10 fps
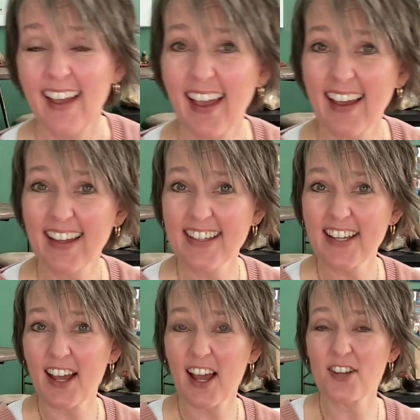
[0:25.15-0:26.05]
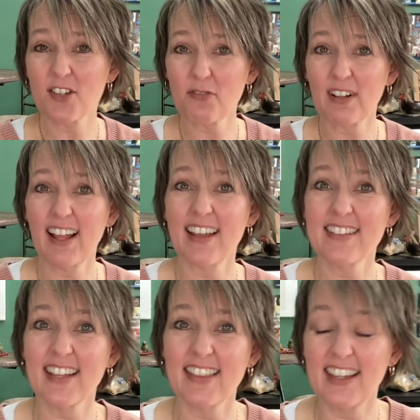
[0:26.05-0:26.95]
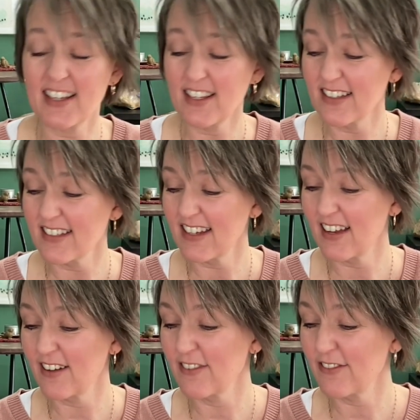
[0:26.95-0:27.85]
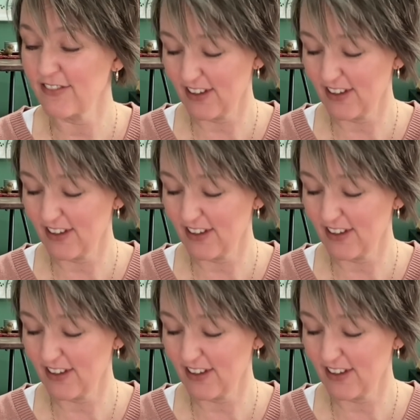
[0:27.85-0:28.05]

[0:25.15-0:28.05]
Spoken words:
And I just realized at the end of